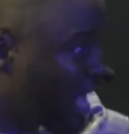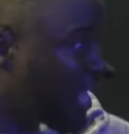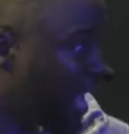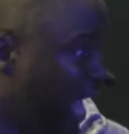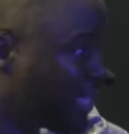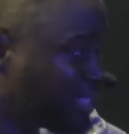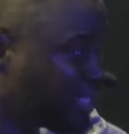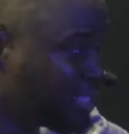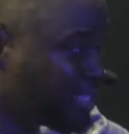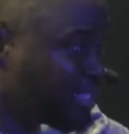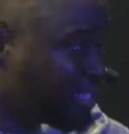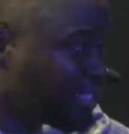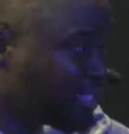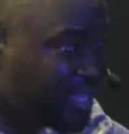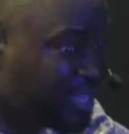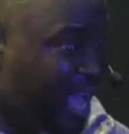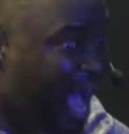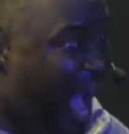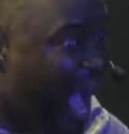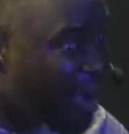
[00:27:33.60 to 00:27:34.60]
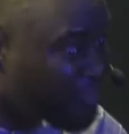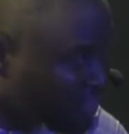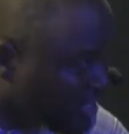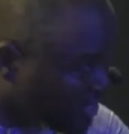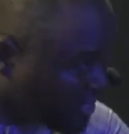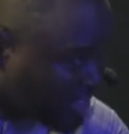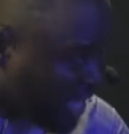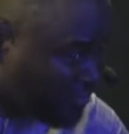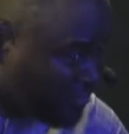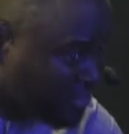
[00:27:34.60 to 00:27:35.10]
this, after
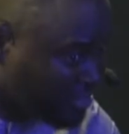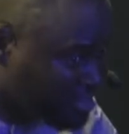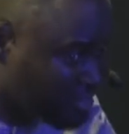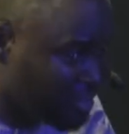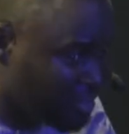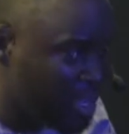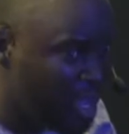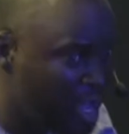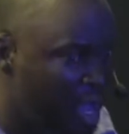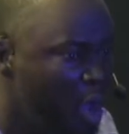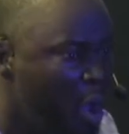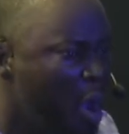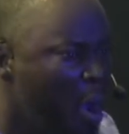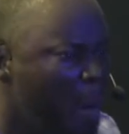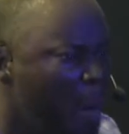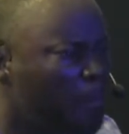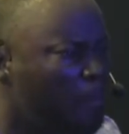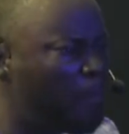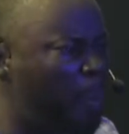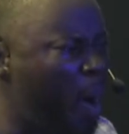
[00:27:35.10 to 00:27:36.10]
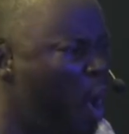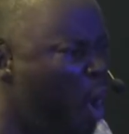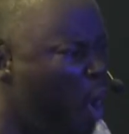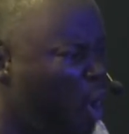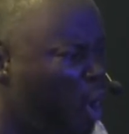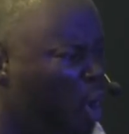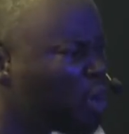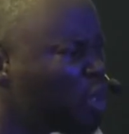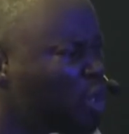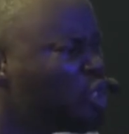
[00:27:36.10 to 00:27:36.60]
service, Paul
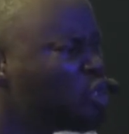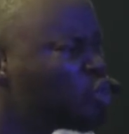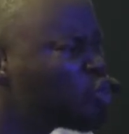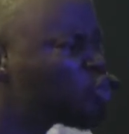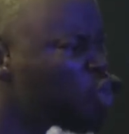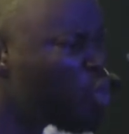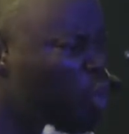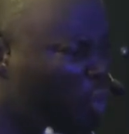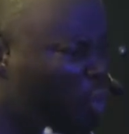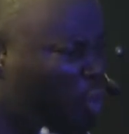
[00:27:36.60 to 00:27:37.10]
took